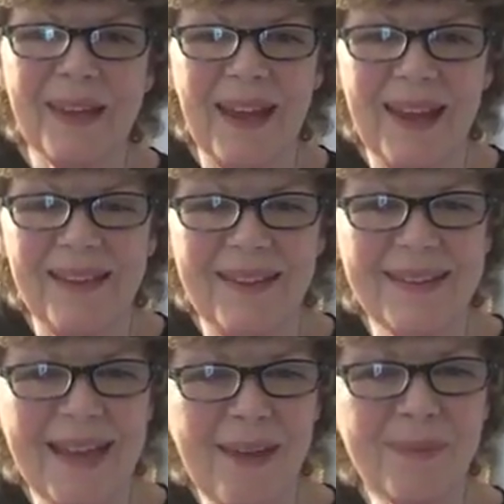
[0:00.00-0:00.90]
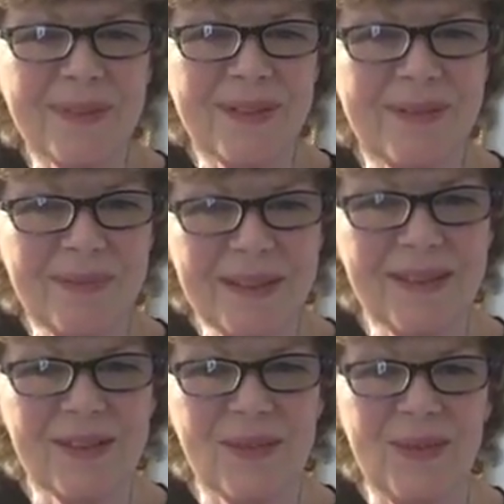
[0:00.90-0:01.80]
And this happened to me
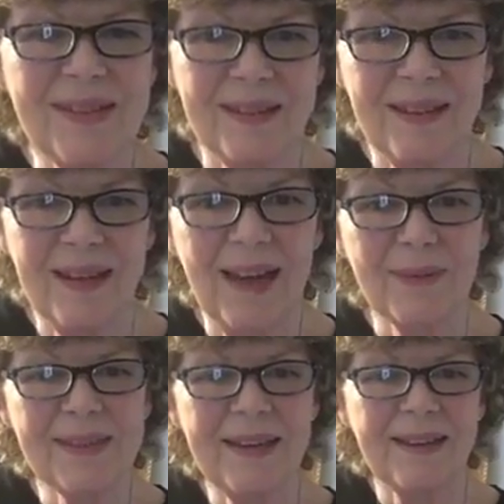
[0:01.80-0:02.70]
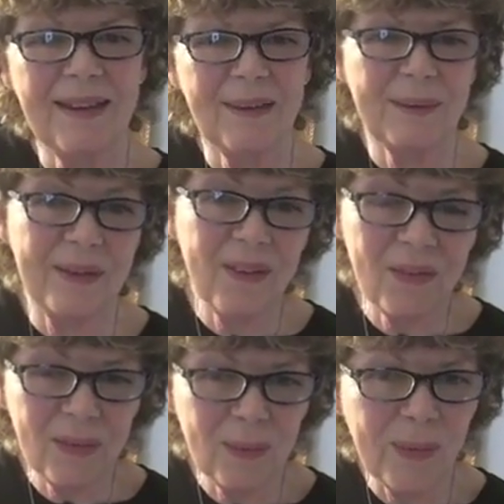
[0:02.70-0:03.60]
just recently. I was at a
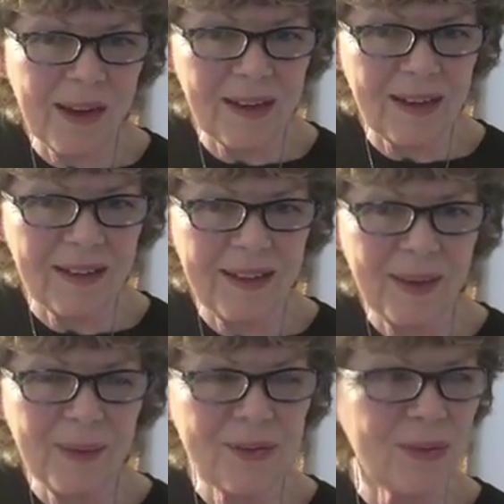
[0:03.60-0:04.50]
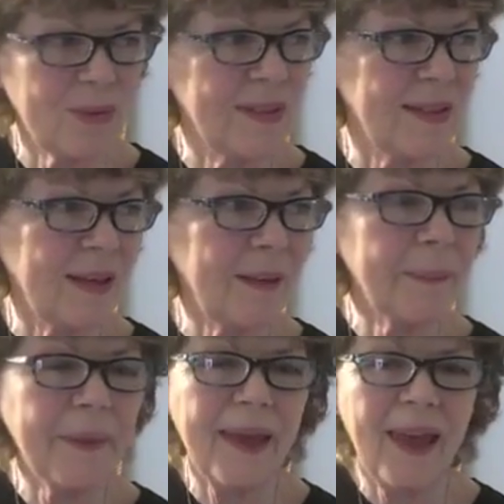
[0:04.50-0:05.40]
wonderful wedding here in
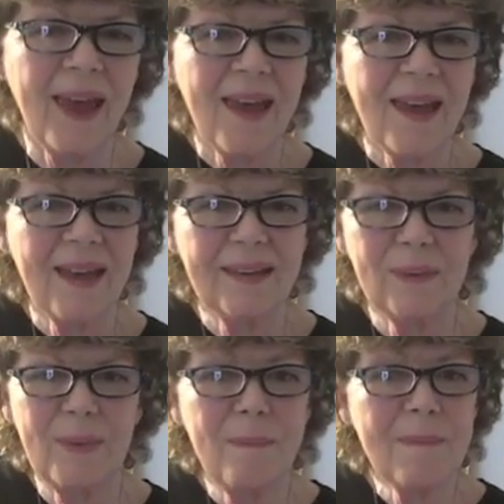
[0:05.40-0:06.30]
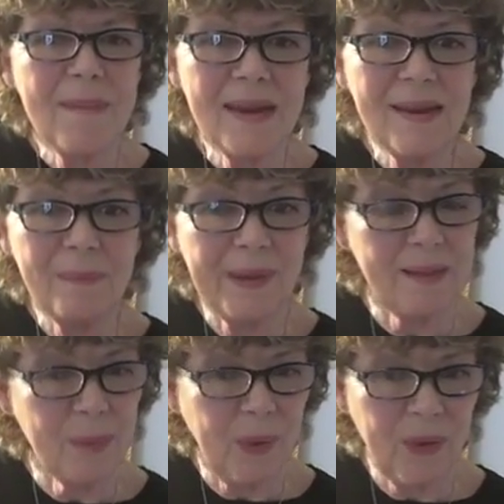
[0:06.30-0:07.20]
Jerusalem, and there were many
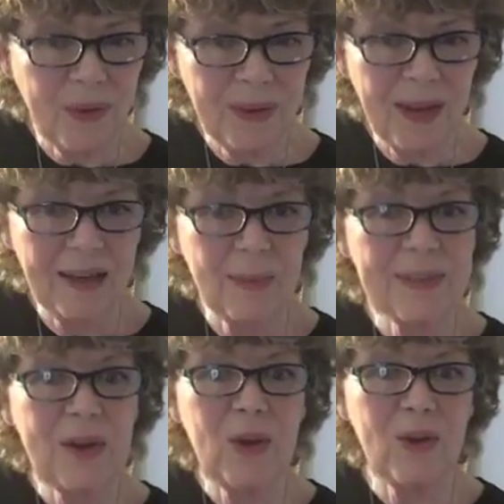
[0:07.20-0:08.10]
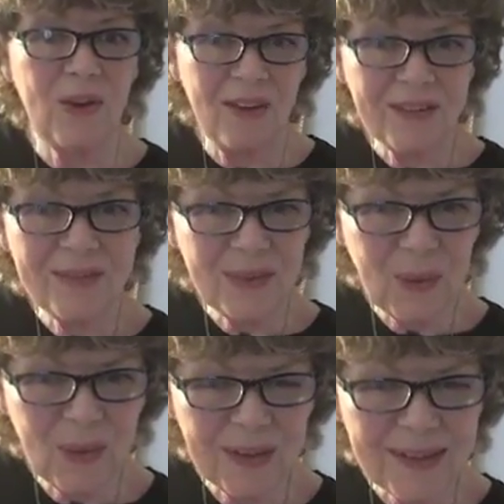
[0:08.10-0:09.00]
people, and there was a lot of
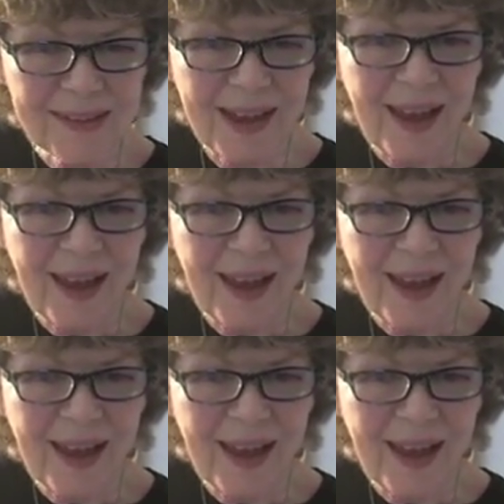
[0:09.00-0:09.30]
noise.